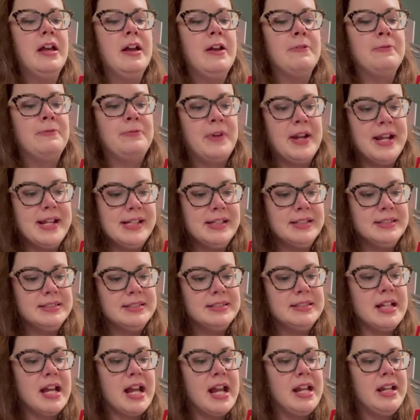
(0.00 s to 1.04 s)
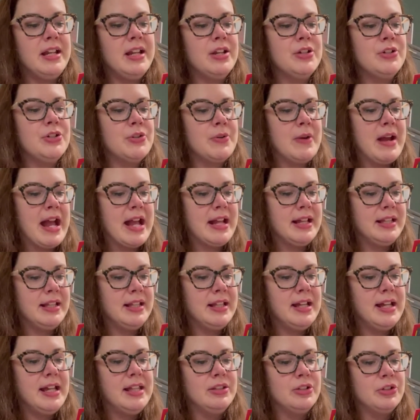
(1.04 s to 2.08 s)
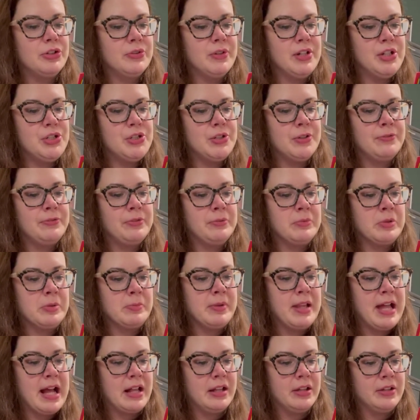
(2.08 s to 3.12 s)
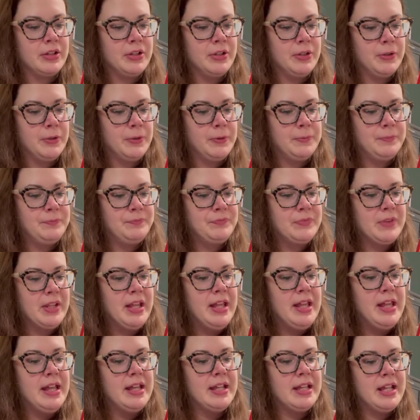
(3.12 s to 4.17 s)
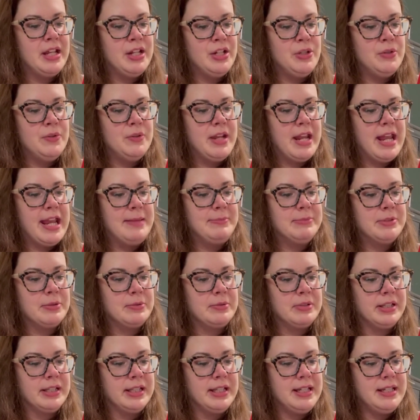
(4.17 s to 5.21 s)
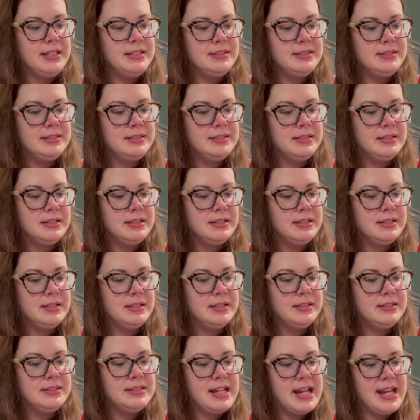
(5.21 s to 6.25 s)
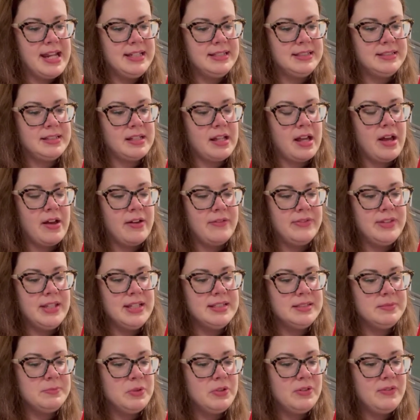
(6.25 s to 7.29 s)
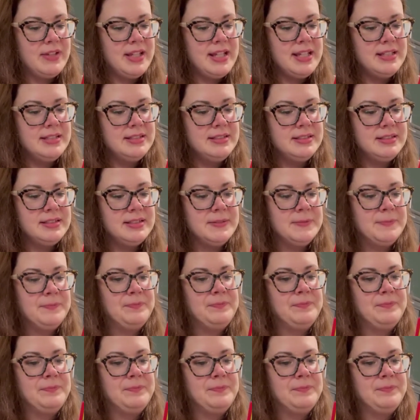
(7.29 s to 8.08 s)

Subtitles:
Frankenstein, Dracula, and the Creature from the Black Lagoon. Can you name the release dates of these movies?